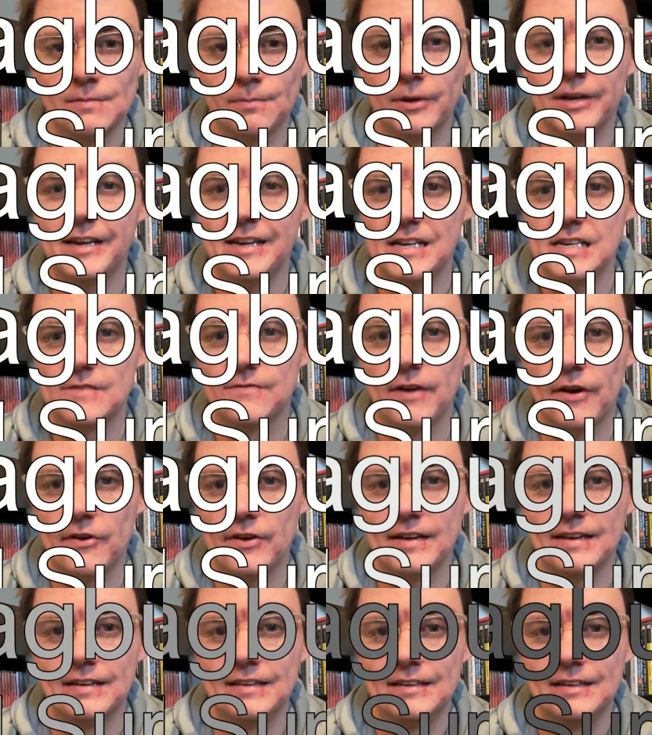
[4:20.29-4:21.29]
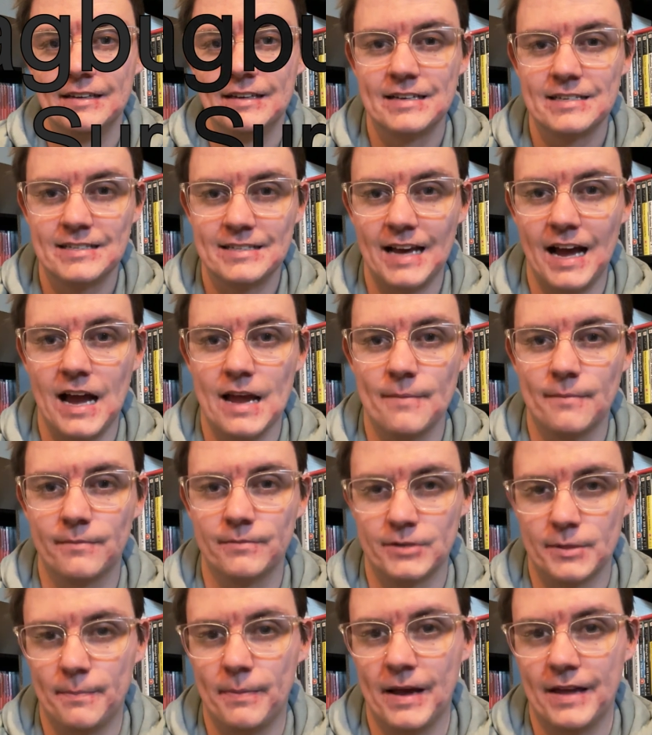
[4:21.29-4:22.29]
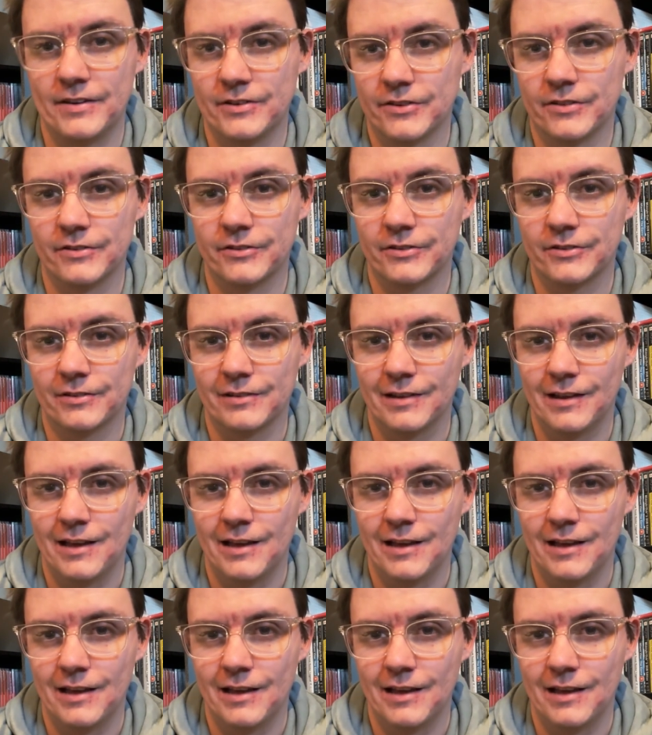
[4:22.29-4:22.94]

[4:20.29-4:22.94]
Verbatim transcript: but it is very time dependent.